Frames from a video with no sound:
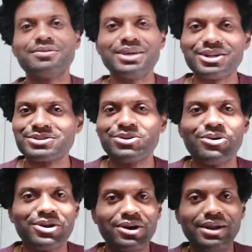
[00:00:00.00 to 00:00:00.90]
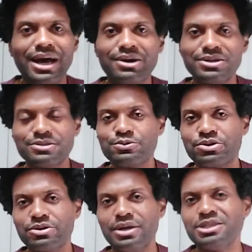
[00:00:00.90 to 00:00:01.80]
That was going on now in this
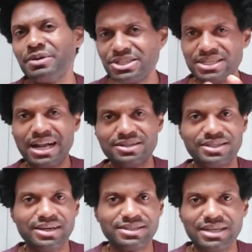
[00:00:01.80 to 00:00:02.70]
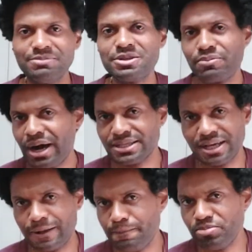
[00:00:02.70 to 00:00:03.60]
world, especially Dallas, Texas. I'm surprised
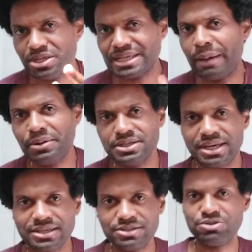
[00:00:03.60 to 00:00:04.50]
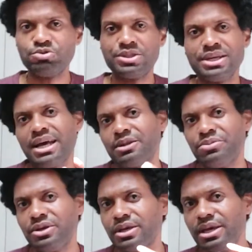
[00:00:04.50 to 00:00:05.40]
that it's happening in Texas. You would think that would
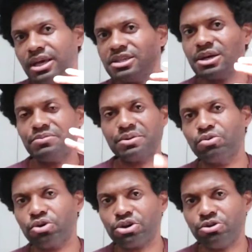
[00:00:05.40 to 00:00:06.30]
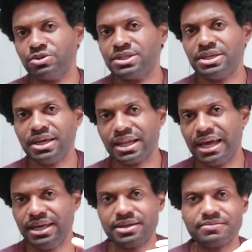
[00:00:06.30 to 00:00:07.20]
be something more you would see in
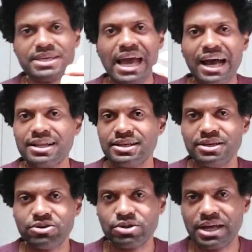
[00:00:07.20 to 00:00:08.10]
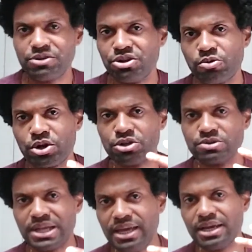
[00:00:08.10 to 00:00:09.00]
like Cali or like, you know, one of
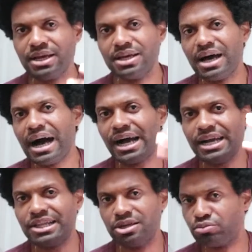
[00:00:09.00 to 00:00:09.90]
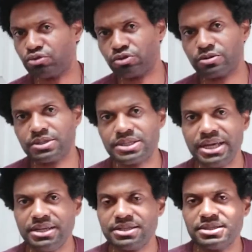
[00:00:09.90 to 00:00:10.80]
those like high liberal
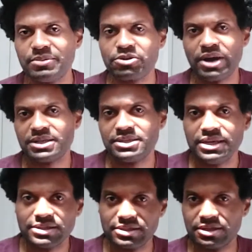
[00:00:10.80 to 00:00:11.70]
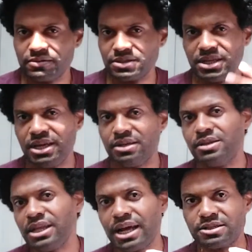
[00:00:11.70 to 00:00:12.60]
states, Democrat states and stuff, because
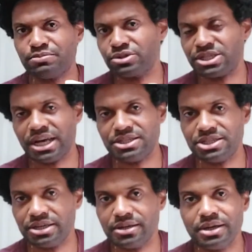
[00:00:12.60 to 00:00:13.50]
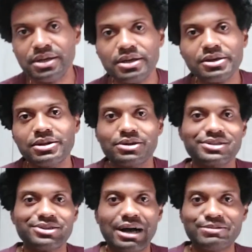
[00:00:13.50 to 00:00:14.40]
they like to push that shit, you know.
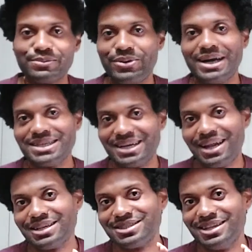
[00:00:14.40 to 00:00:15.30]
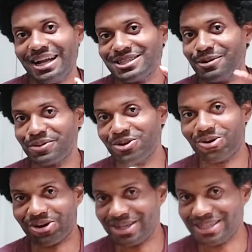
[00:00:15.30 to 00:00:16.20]
So I'm surprised that that's something
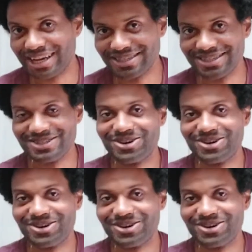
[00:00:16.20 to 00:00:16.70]
going on in Texas.